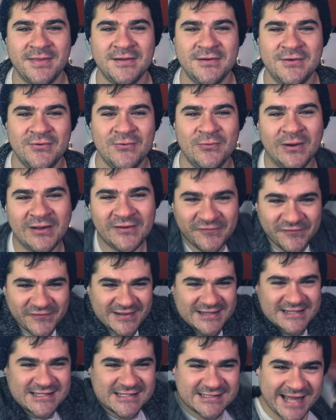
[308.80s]
the new
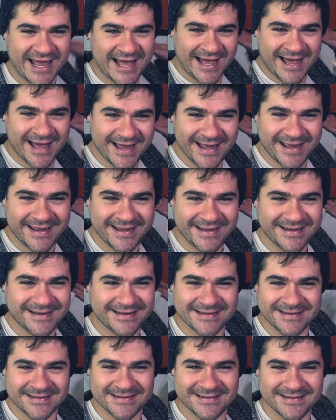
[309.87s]

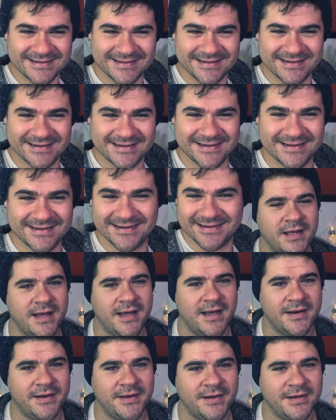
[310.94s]
Wolfenstein, or you can
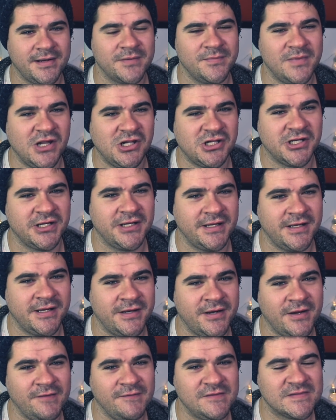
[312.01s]
get a
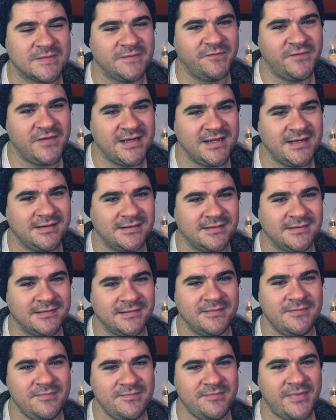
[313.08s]
commission of some feet
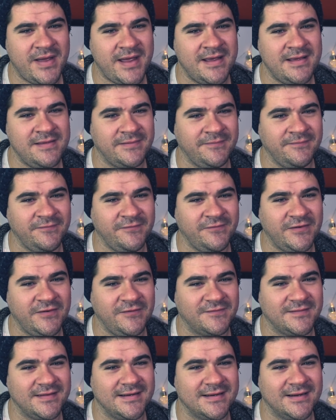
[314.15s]
and pay them
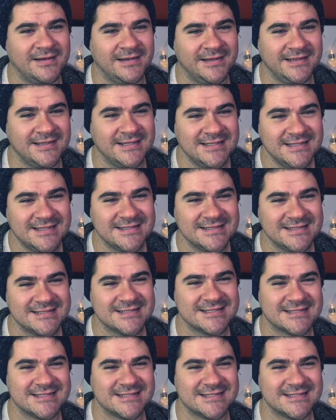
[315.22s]
$50.